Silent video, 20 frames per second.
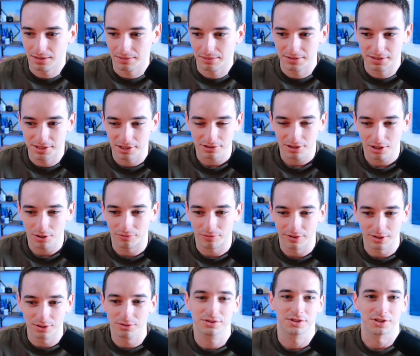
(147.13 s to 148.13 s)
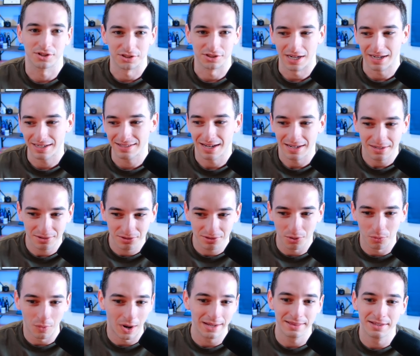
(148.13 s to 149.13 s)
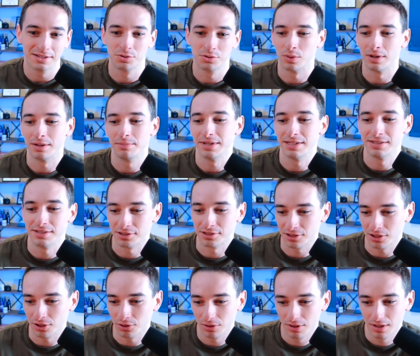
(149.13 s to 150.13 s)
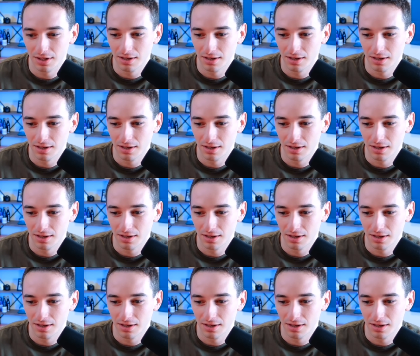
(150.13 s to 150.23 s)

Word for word: 0 feels correct. I don't know why this wouldn't be 0.